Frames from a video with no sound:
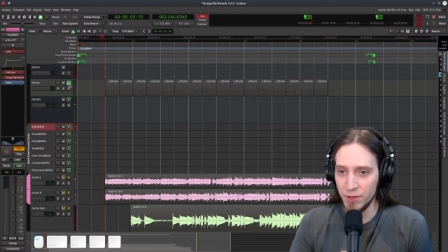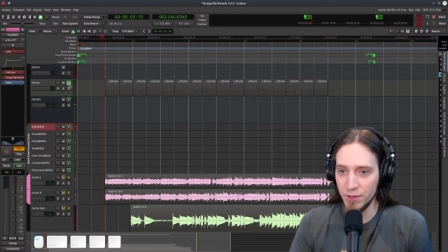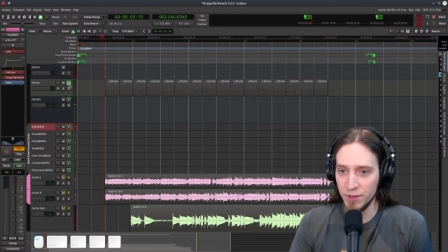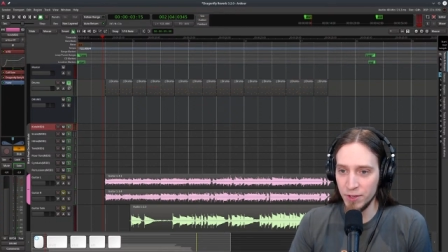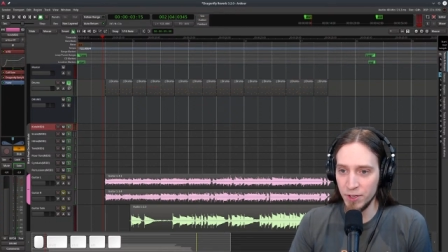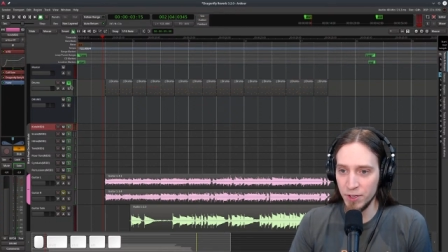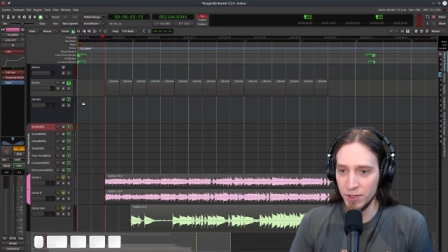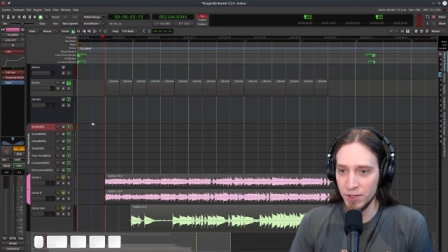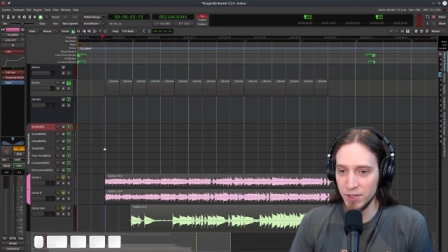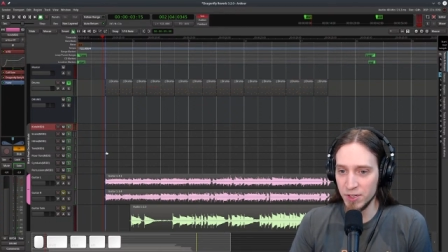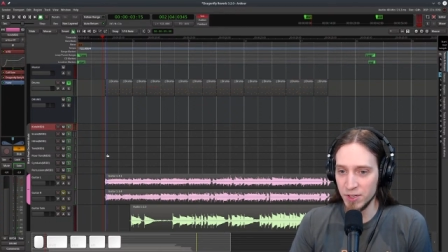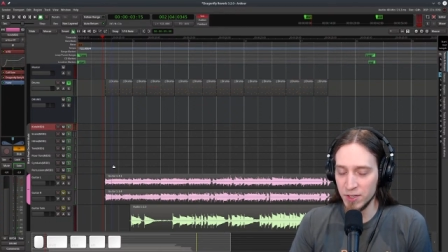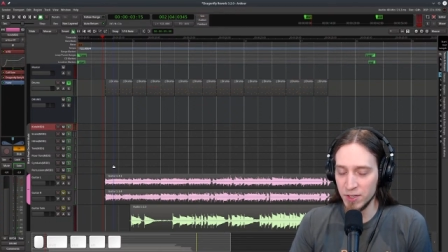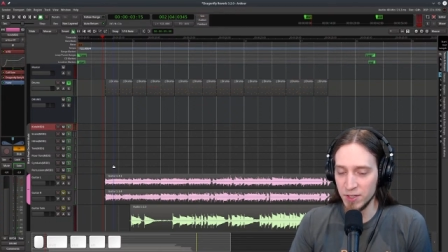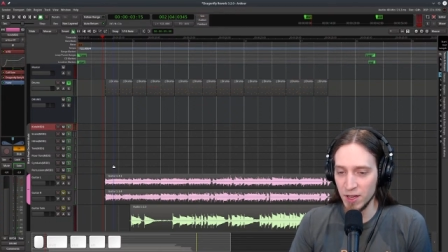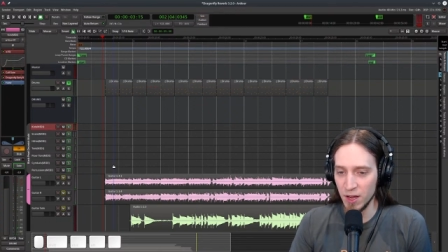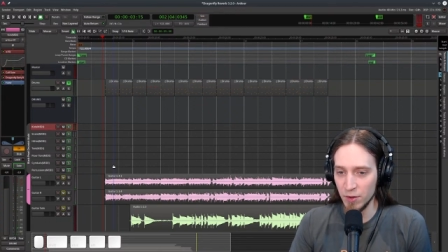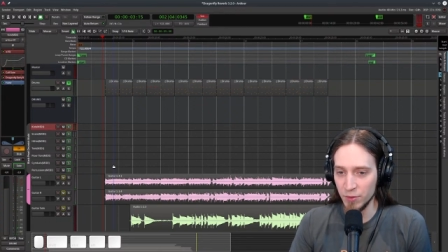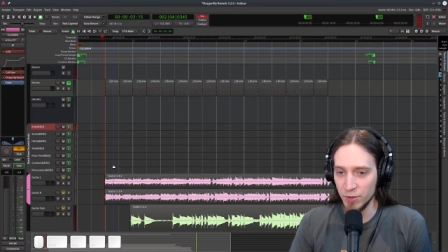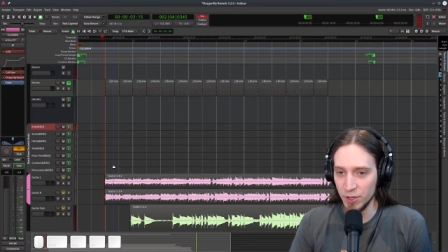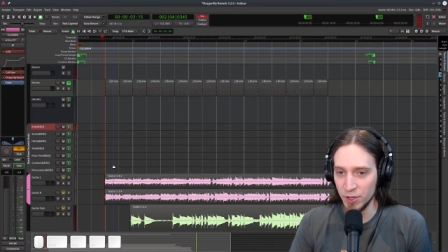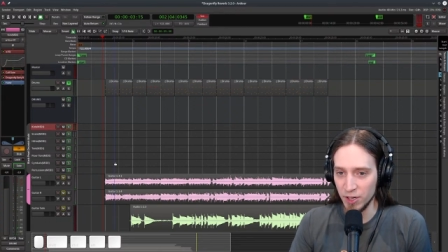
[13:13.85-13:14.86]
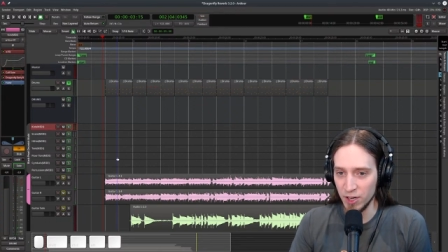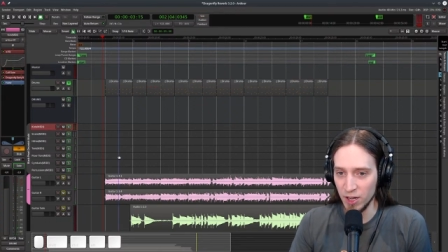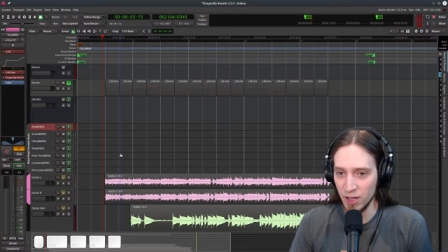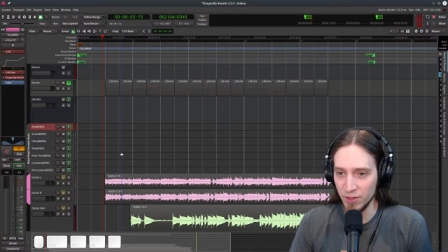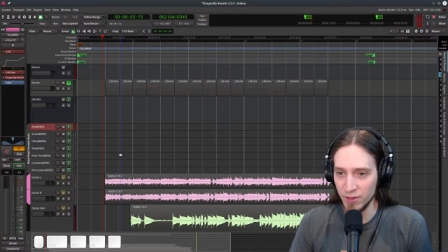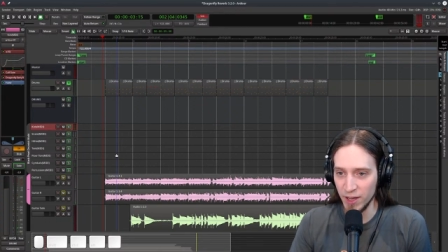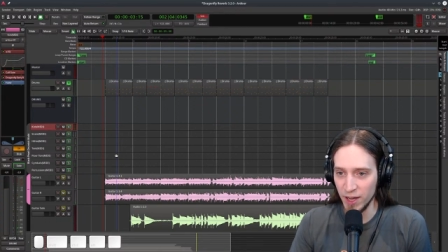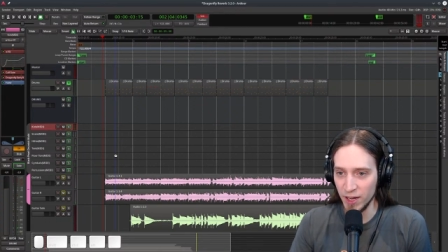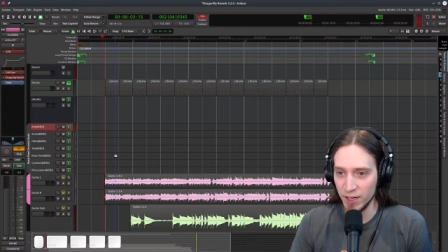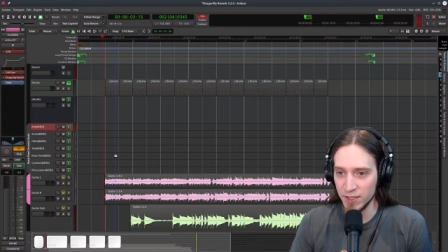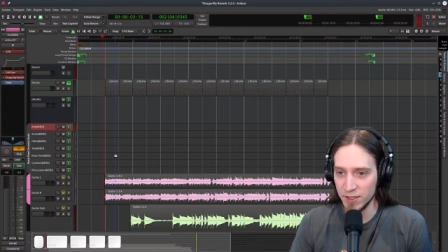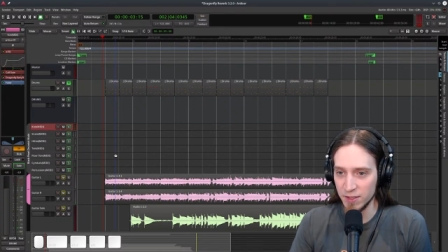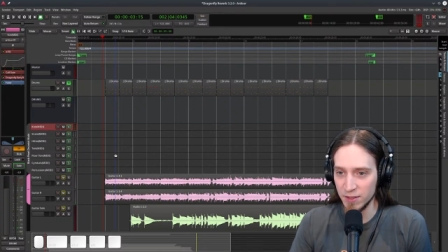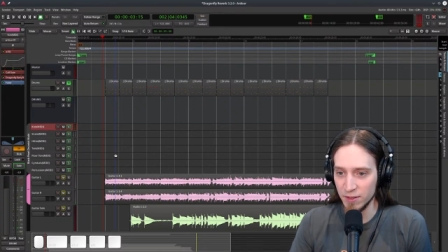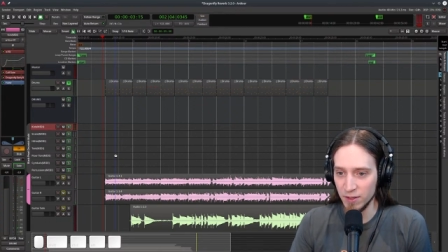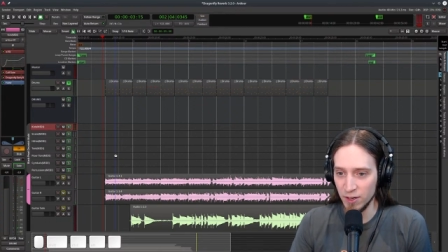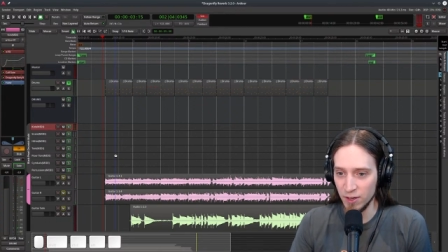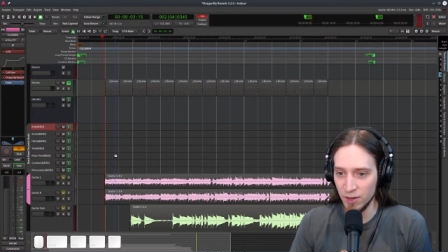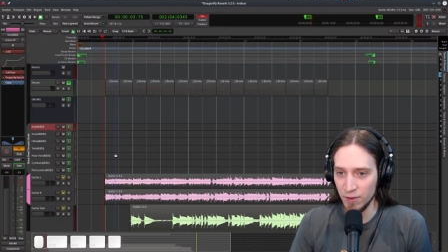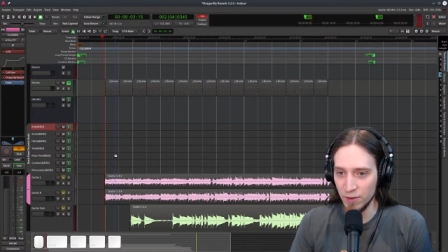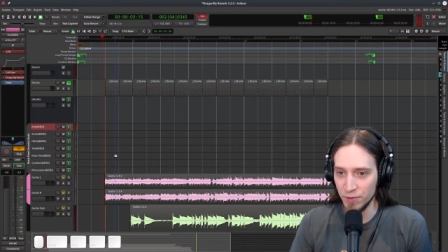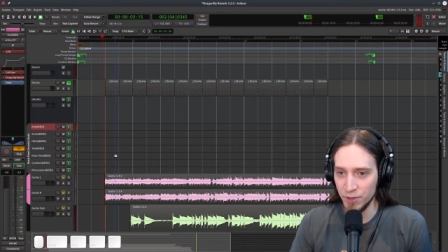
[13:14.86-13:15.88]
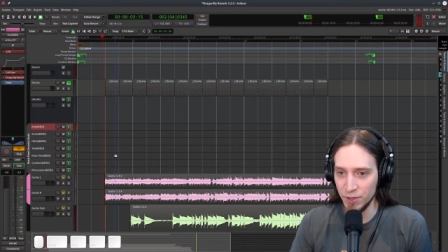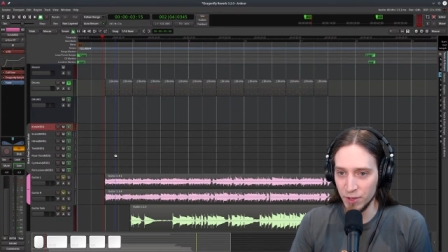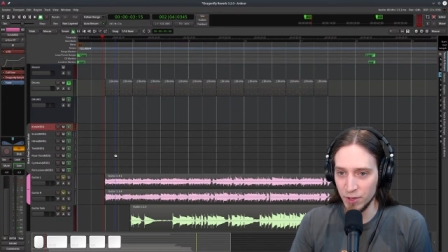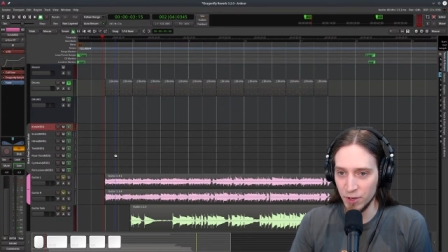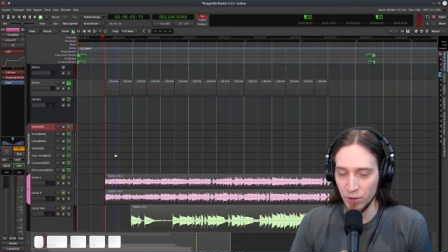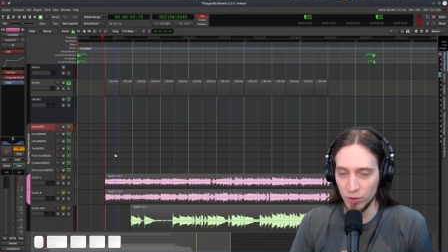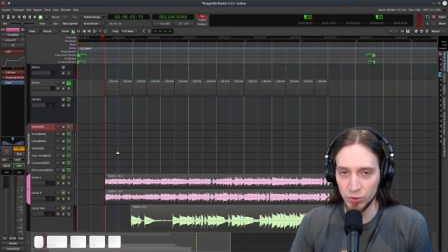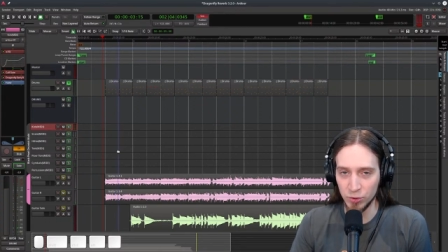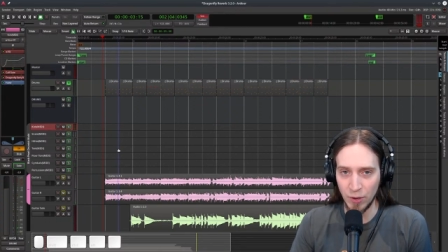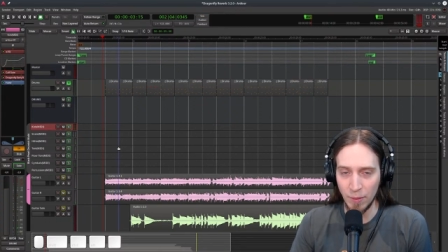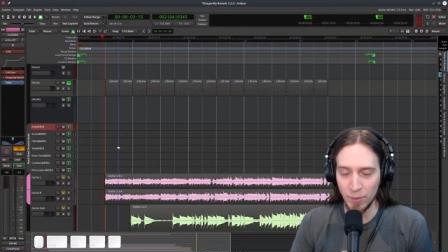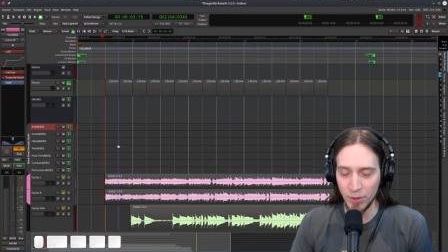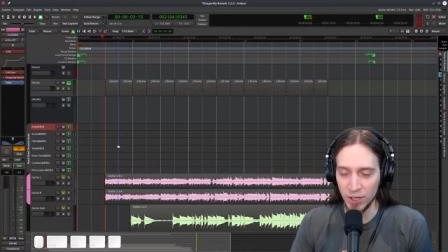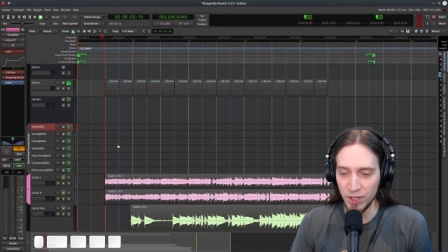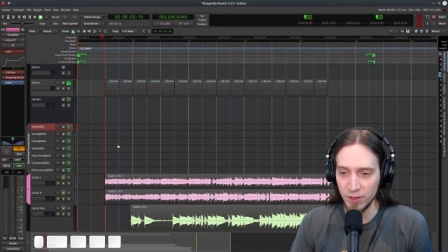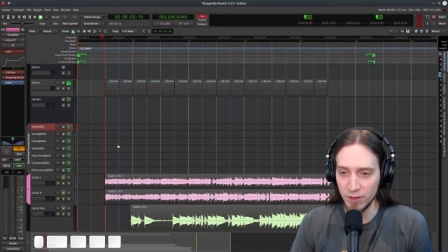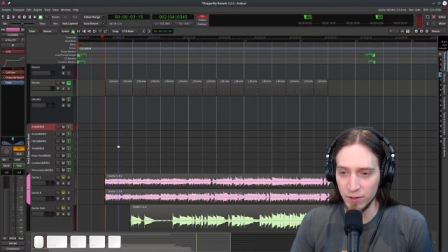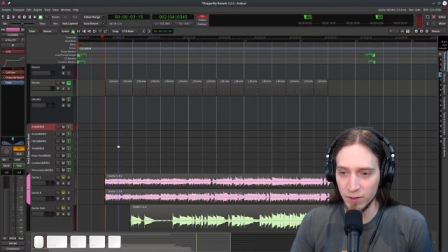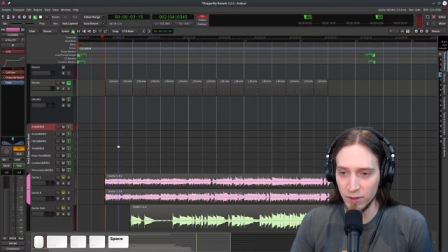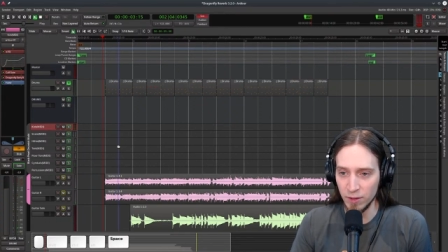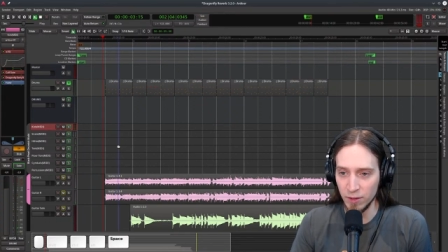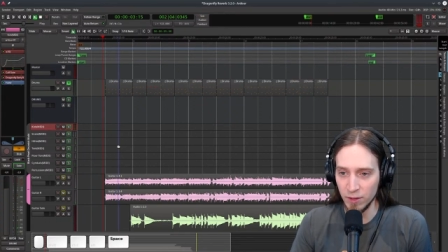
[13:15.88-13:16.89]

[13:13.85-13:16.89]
these sound in context of the whole drum kit.